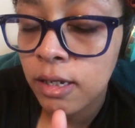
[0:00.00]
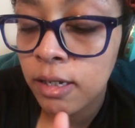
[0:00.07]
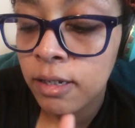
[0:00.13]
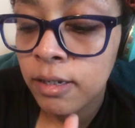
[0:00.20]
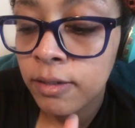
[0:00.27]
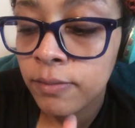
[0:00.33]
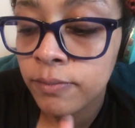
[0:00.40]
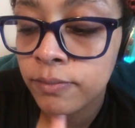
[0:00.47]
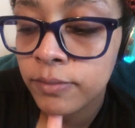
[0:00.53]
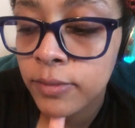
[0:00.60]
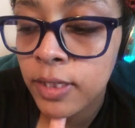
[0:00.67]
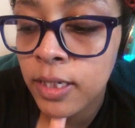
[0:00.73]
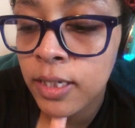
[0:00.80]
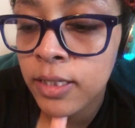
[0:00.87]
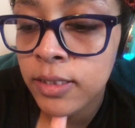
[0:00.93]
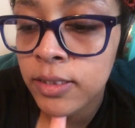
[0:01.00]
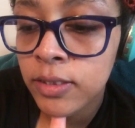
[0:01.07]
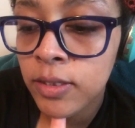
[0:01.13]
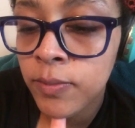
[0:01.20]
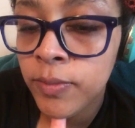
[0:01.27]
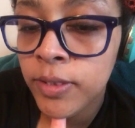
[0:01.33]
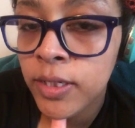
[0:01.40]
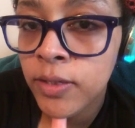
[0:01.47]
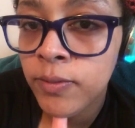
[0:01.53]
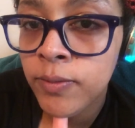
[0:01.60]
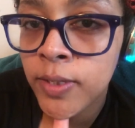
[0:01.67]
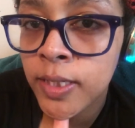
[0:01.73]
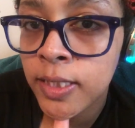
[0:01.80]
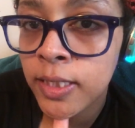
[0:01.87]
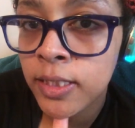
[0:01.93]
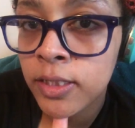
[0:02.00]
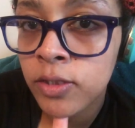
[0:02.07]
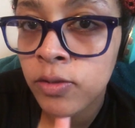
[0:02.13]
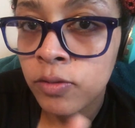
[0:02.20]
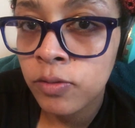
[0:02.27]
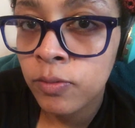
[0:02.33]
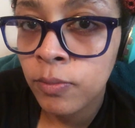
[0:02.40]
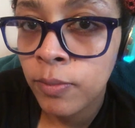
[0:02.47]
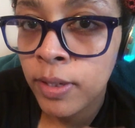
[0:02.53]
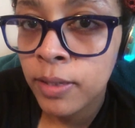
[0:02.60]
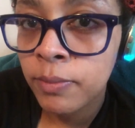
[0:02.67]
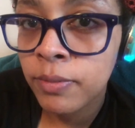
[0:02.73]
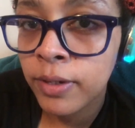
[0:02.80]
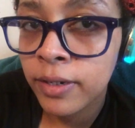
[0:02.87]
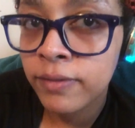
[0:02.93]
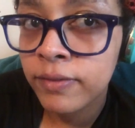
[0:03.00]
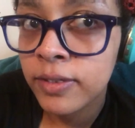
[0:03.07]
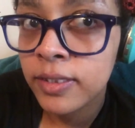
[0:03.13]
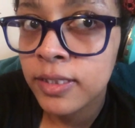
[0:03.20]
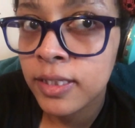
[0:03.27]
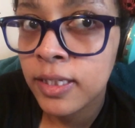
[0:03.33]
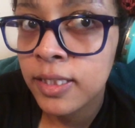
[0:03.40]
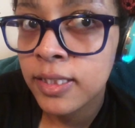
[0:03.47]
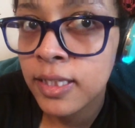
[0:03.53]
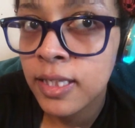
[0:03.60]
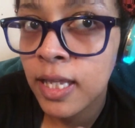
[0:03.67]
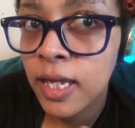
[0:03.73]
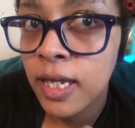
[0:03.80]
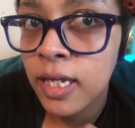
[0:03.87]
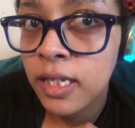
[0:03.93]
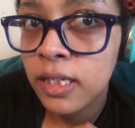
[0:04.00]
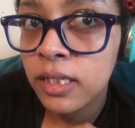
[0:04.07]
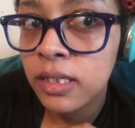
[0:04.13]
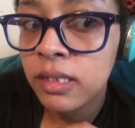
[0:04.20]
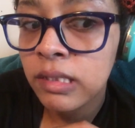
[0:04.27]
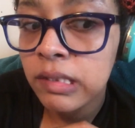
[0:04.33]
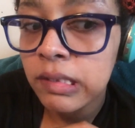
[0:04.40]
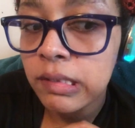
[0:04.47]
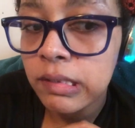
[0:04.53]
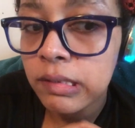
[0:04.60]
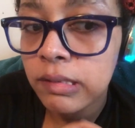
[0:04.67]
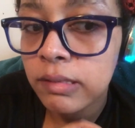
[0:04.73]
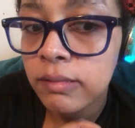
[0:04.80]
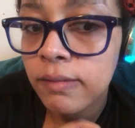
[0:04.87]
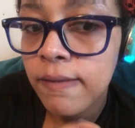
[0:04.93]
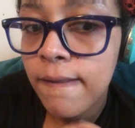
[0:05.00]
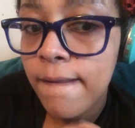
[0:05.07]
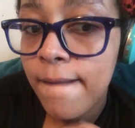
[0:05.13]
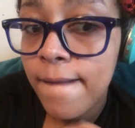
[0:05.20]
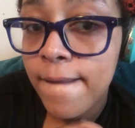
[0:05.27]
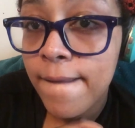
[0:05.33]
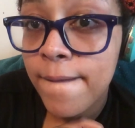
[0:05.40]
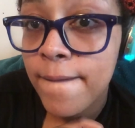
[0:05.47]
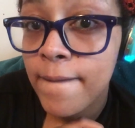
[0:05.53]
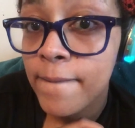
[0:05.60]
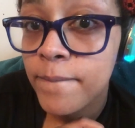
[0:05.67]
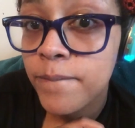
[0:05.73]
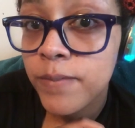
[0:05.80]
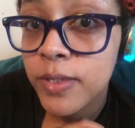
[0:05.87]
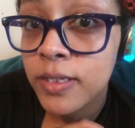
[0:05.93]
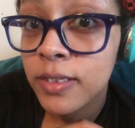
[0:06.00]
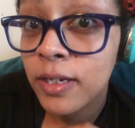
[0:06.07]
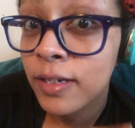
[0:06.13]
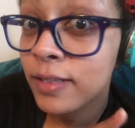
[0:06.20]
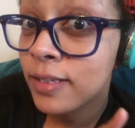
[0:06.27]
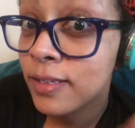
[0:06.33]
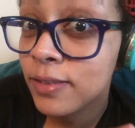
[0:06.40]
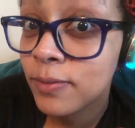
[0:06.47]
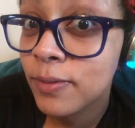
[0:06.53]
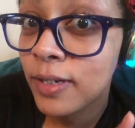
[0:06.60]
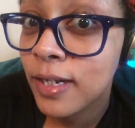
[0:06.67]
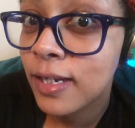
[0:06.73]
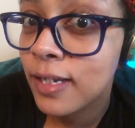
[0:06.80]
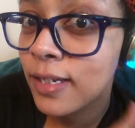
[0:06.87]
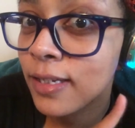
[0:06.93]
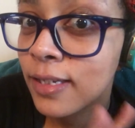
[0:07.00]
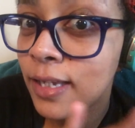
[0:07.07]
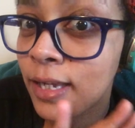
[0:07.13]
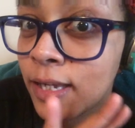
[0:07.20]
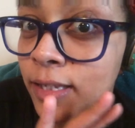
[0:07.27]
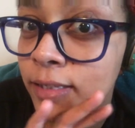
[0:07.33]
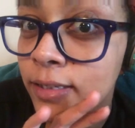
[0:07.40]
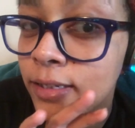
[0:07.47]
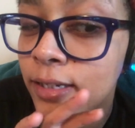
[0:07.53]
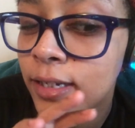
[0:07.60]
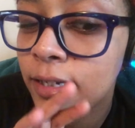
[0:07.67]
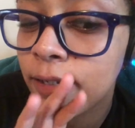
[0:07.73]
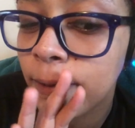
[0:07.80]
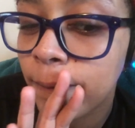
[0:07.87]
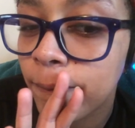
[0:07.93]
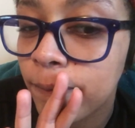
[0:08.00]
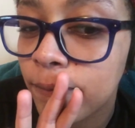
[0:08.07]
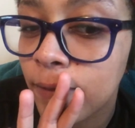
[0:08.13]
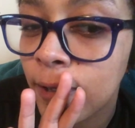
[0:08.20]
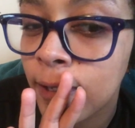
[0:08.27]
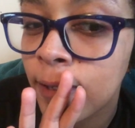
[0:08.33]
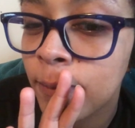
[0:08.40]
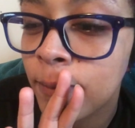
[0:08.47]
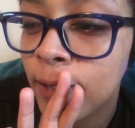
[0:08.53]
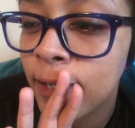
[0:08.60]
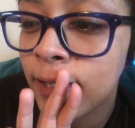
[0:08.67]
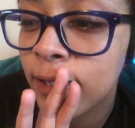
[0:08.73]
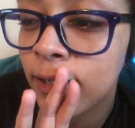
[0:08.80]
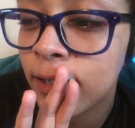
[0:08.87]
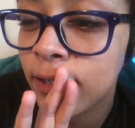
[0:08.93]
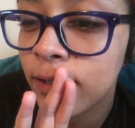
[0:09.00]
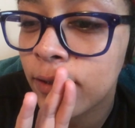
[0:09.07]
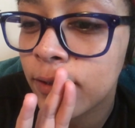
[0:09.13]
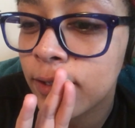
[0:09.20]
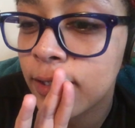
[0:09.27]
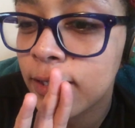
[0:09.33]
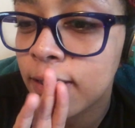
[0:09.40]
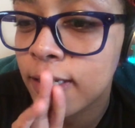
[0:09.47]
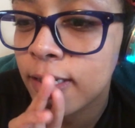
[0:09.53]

Um, yeah, so I'm going to get ready to make breakfast, get to that, and start this what I ate today. I am kind of hungry.